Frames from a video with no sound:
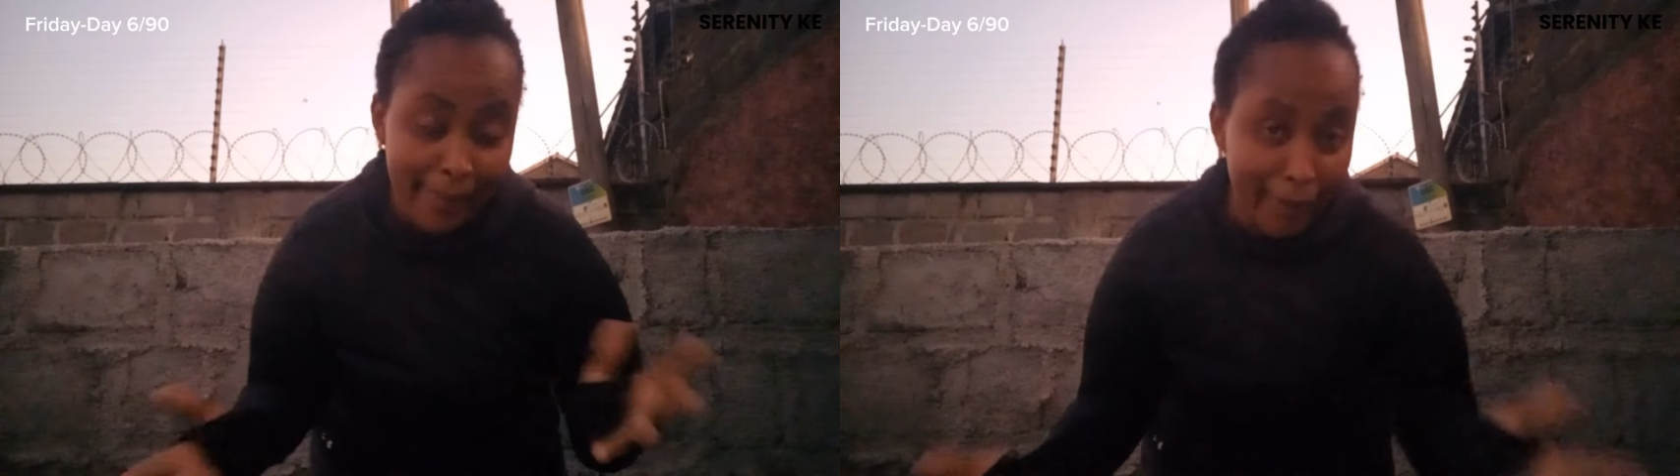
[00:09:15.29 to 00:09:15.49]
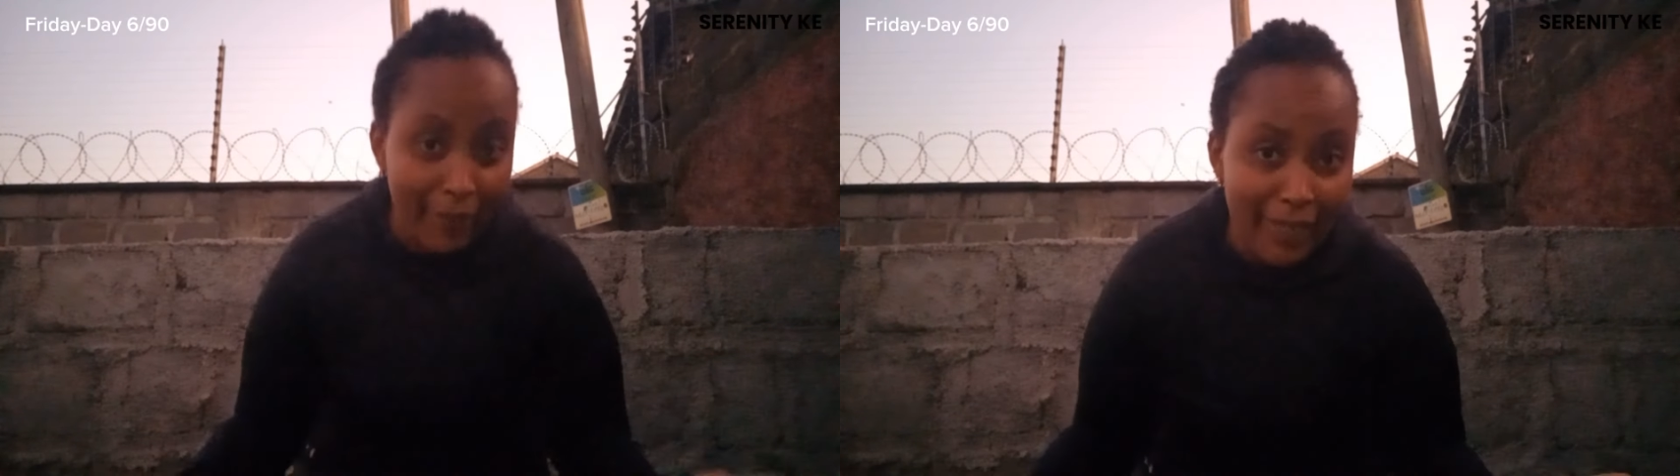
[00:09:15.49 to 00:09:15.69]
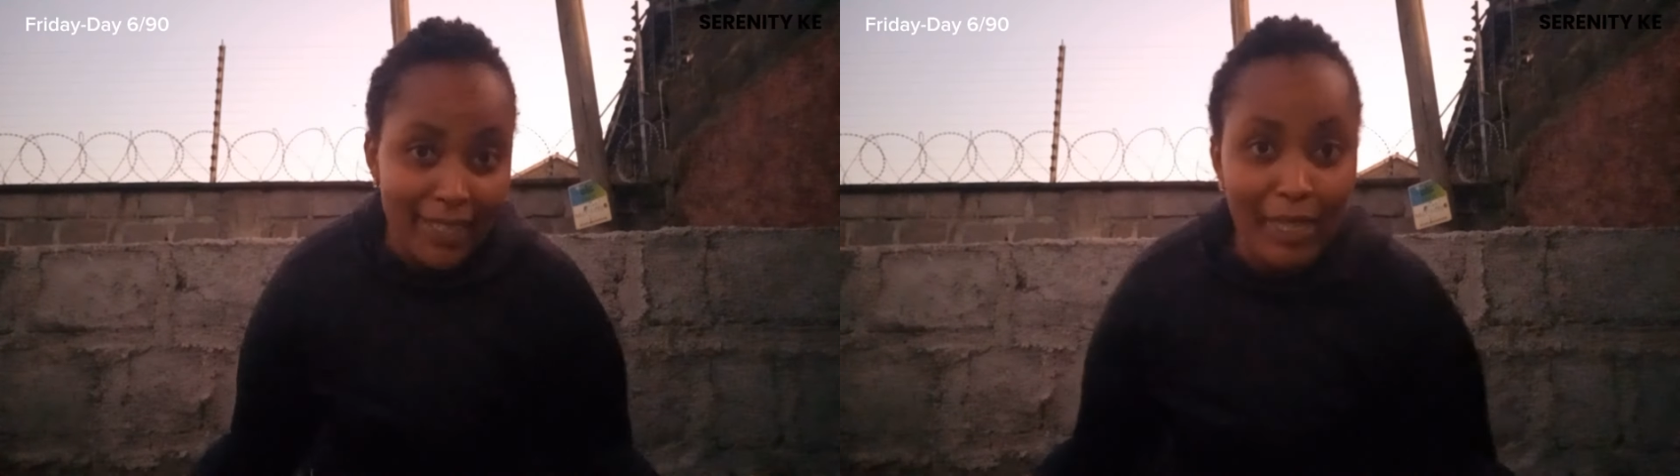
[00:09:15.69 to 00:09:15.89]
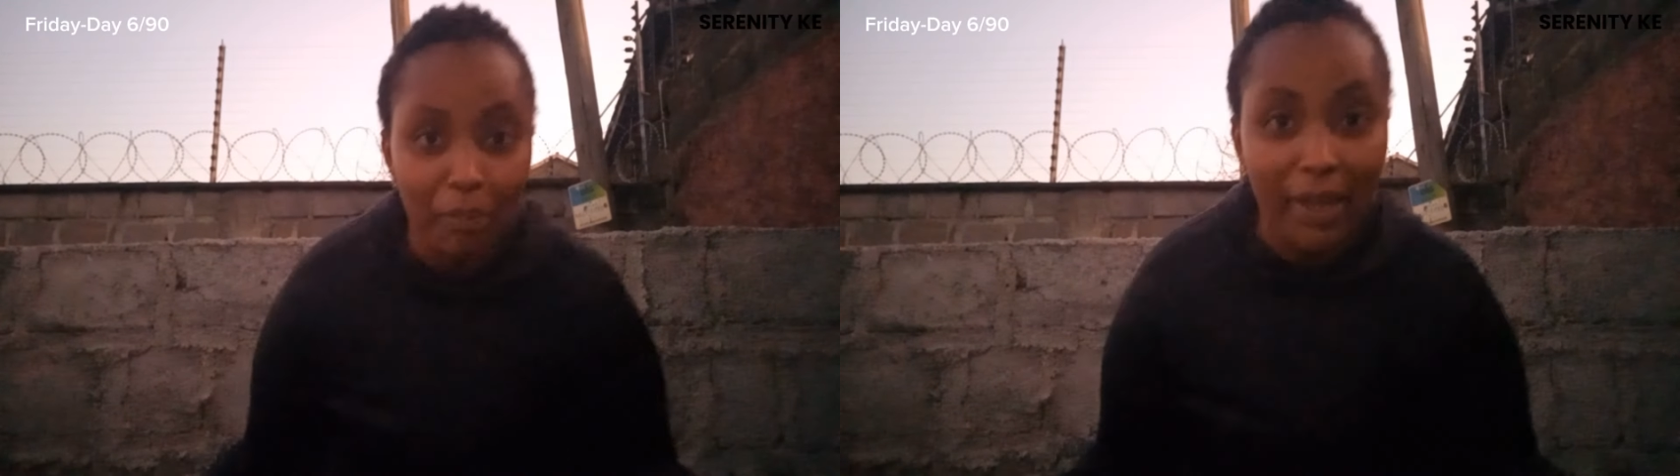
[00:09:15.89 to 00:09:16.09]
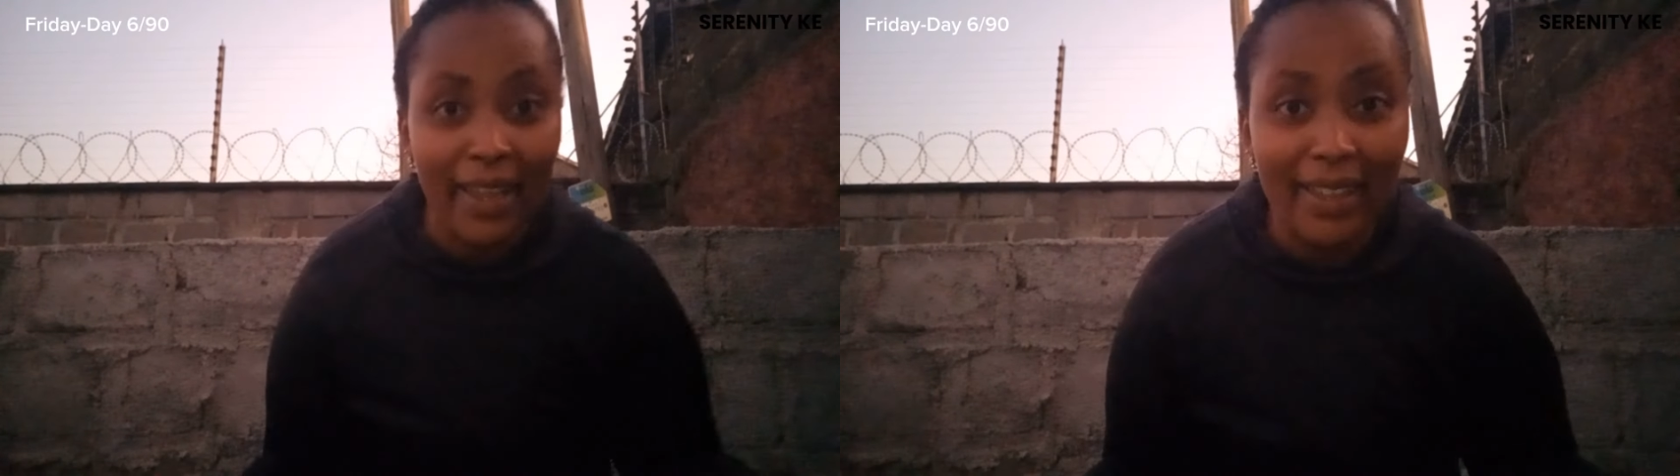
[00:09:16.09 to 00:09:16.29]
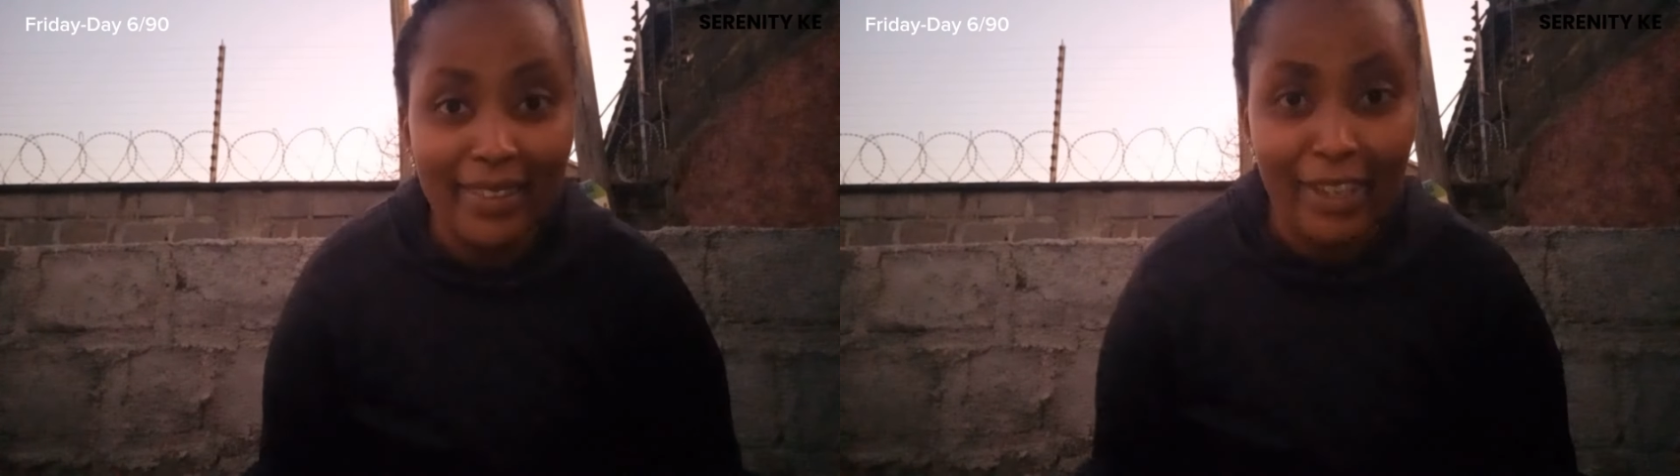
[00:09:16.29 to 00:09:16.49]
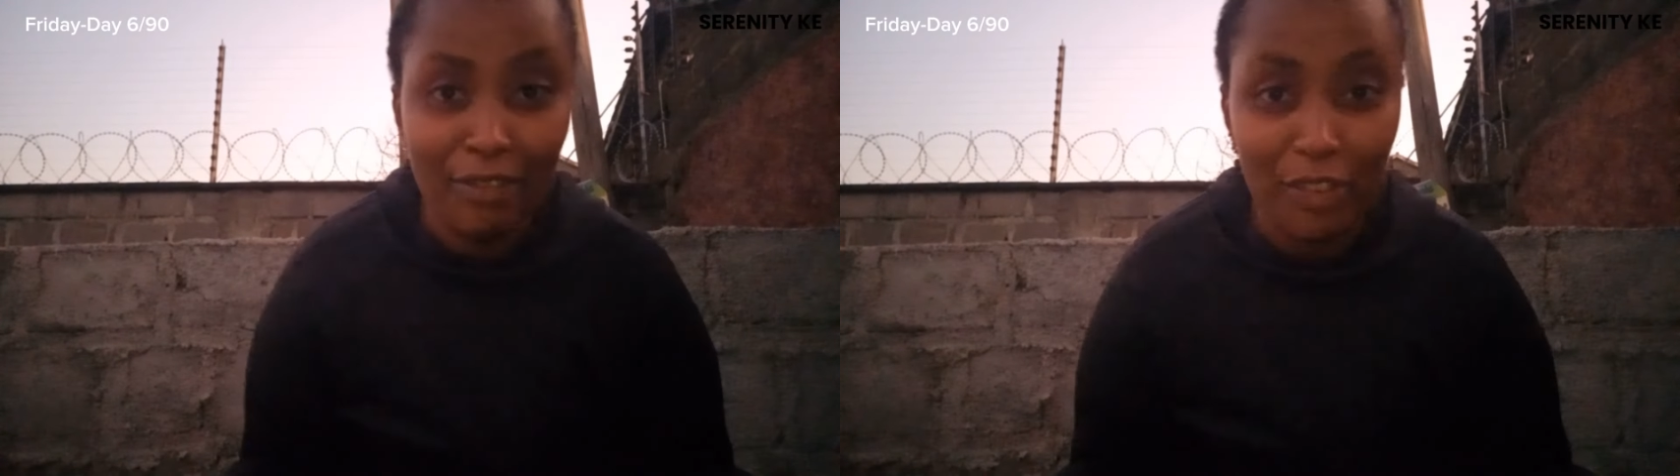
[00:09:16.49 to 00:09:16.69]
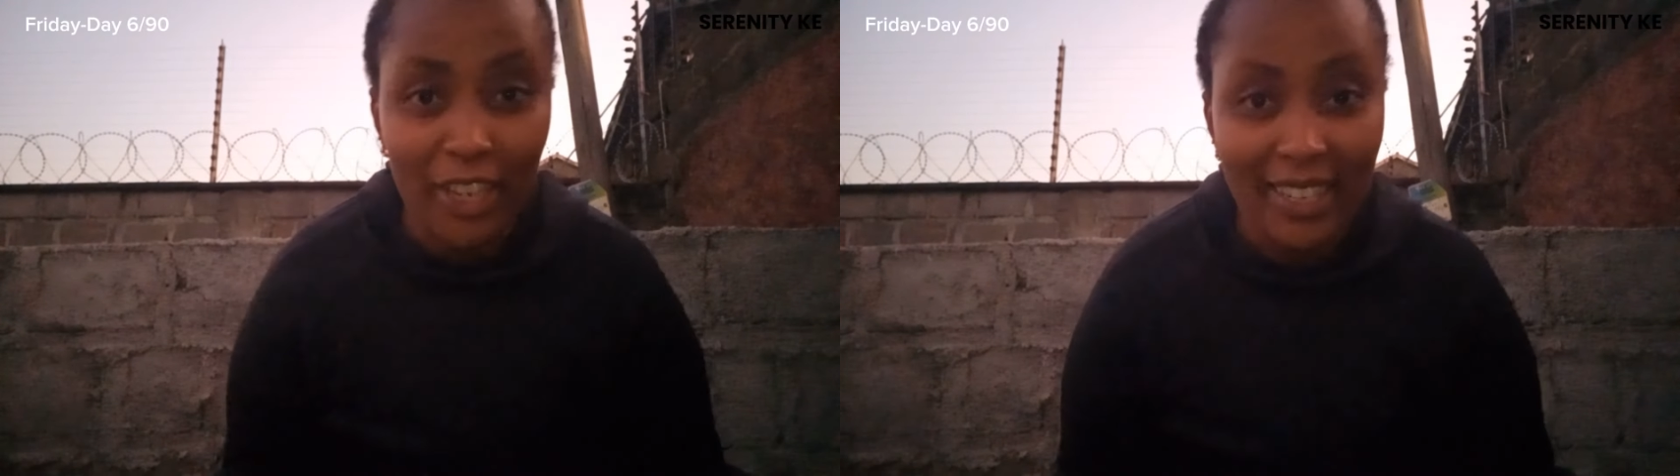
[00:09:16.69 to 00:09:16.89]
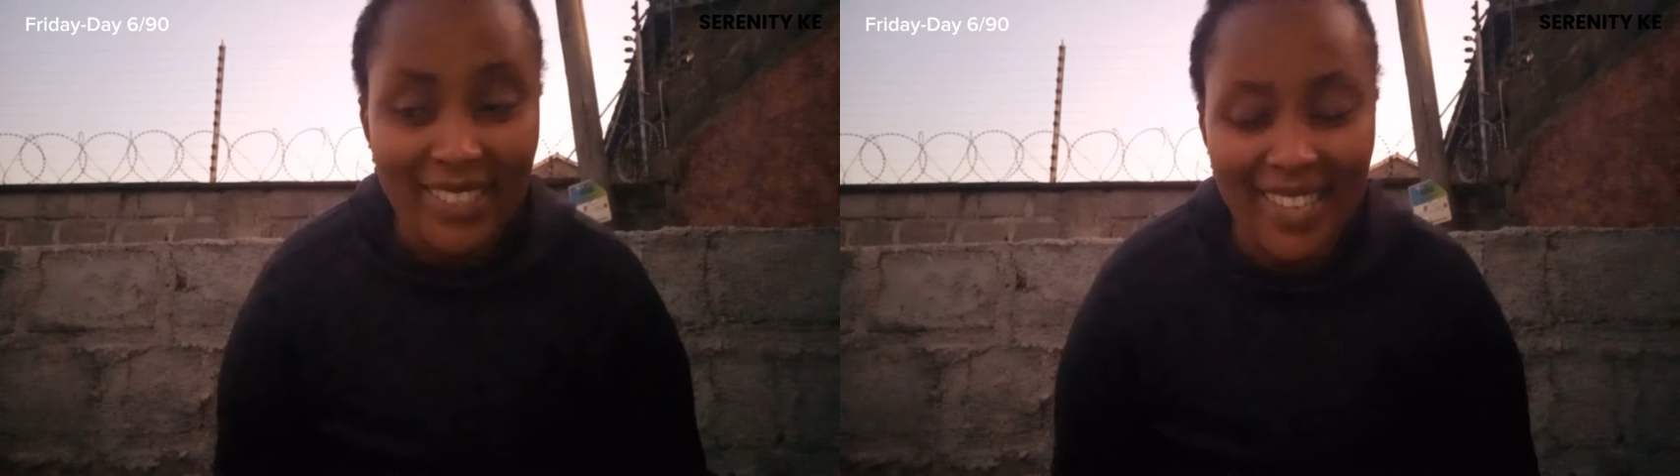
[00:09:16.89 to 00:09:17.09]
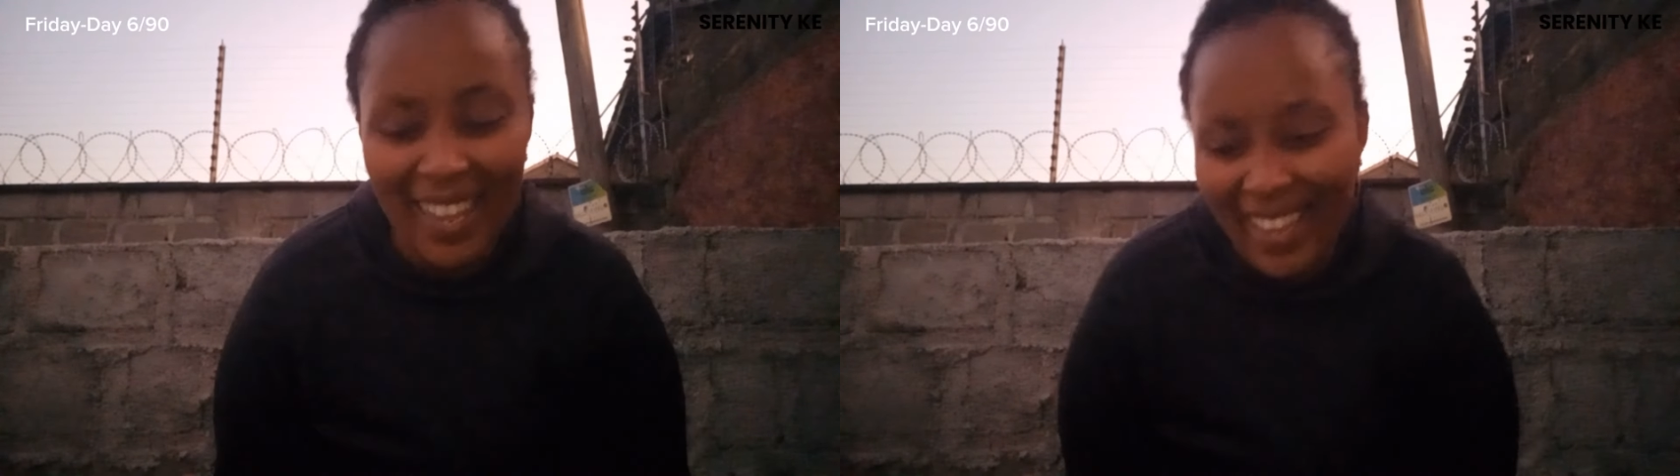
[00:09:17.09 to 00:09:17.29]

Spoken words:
Nowadays I'm a health advocate.